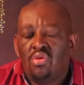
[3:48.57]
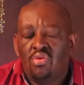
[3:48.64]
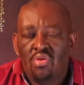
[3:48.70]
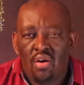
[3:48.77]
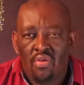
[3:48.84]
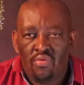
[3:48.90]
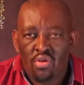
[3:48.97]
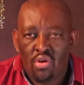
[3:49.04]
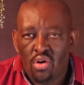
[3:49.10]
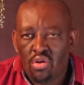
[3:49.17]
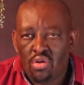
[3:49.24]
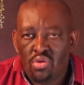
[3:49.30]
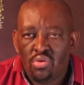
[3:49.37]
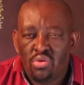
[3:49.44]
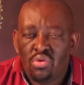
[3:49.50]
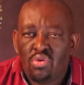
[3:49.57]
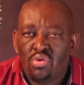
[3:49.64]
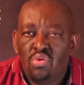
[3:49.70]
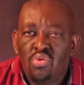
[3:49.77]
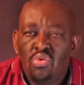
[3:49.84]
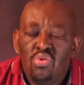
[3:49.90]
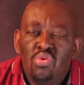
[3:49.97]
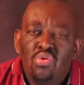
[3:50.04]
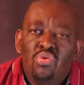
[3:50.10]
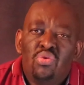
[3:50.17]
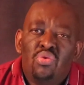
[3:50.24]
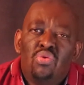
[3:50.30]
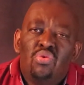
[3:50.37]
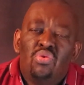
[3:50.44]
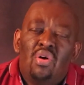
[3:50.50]
You have gone to school,
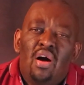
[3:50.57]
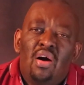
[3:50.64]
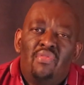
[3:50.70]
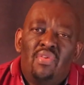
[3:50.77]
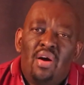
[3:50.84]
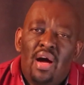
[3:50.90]
you have